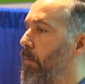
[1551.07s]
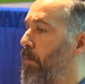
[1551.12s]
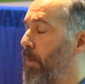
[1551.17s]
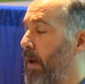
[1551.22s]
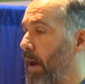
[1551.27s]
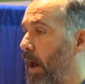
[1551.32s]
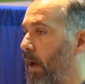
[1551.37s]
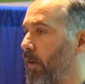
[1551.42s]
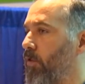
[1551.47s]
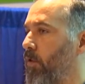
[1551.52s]

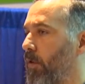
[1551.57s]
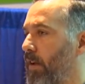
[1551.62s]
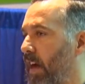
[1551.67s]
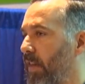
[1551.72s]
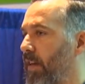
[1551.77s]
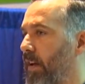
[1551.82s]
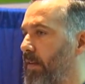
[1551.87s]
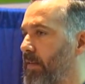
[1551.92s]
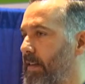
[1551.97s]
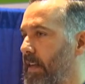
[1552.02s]
But also,
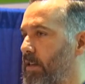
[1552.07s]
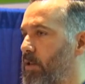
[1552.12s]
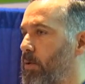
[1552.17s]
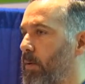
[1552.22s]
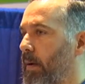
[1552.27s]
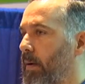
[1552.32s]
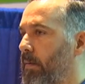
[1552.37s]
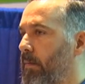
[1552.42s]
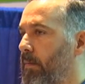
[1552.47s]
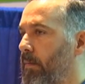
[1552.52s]
nothing sticks
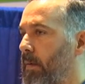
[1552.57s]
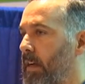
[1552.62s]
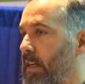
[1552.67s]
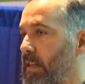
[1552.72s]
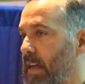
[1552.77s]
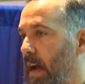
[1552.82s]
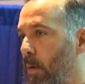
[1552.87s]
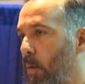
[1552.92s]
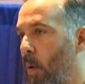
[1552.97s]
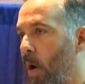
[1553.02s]
to it,
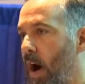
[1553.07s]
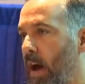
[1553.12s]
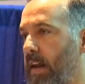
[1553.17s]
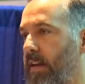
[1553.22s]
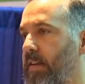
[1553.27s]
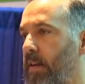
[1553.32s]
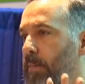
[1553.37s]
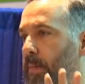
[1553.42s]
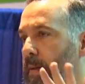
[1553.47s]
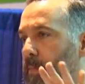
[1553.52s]
because I want
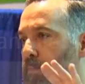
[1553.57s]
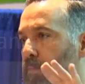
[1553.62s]
it to be